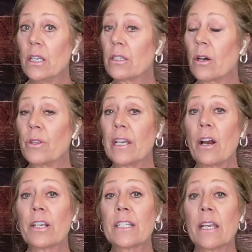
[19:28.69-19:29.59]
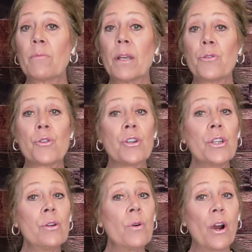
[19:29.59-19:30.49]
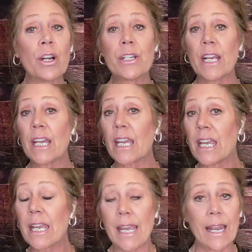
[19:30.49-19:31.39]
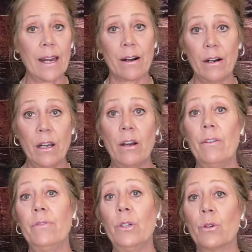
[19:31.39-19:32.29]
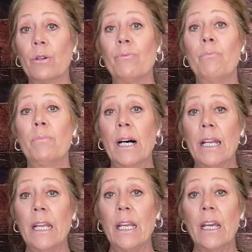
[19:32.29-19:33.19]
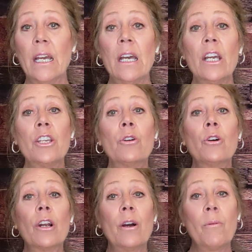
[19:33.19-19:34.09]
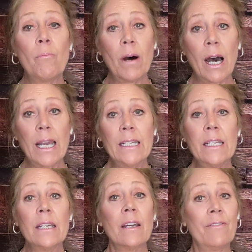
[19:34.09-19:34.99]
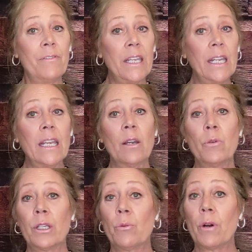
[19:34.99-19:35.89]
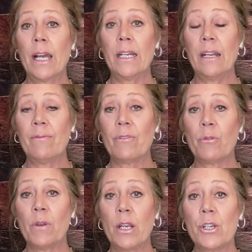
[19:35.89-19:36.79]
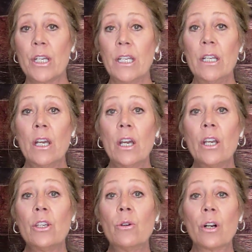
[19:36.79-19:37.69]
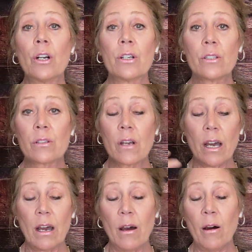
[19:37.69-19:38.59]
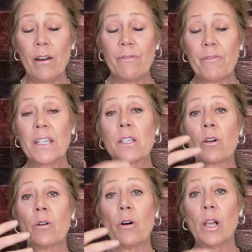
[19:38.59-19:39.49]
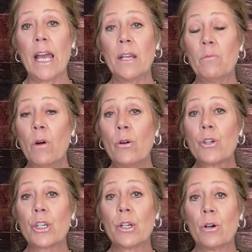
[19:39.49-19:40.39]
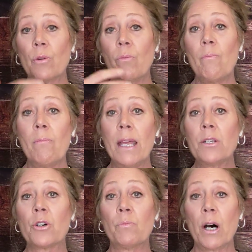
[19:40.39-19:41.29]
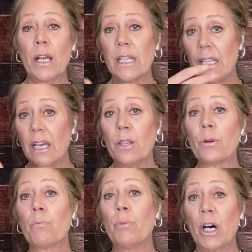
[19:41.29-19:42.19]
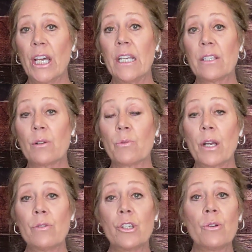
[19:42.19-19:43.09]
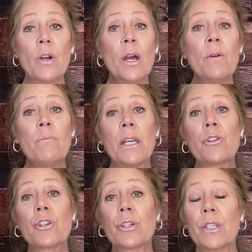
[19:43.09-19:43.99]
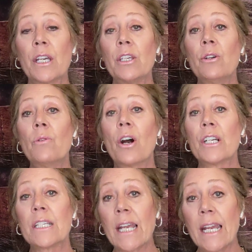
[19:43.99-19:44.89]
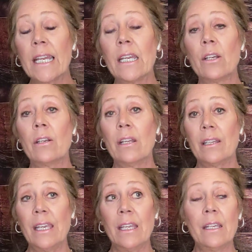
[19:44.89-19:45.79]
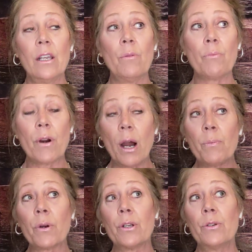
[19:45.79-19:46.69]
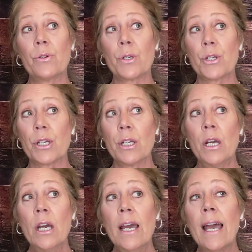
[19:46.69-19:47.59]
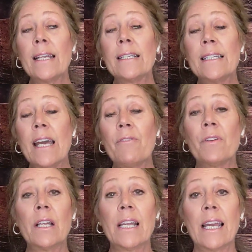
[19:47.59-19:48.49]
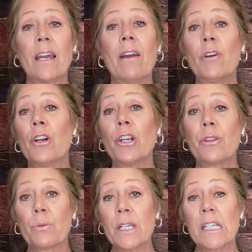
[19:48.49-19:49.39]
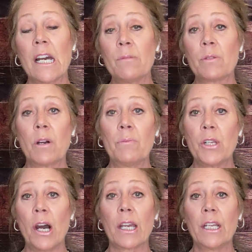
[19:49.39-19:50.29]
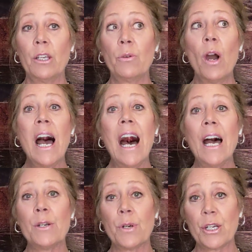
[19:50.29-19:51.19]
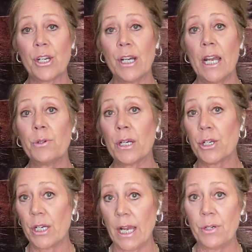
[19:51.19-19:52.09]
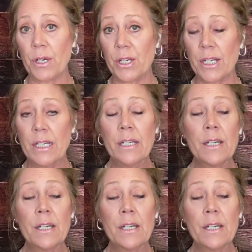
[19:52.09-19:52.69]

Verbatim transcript: So they are saying, make sure you are taking care of your body, your mind, feeding it with the right information, your uh, physical and emotional, mental body, the other bodies around you, make sure that you are taking in proper nutrition, and definitely, I've heard three times while I'm talking to you, hydration, hydration, hydration.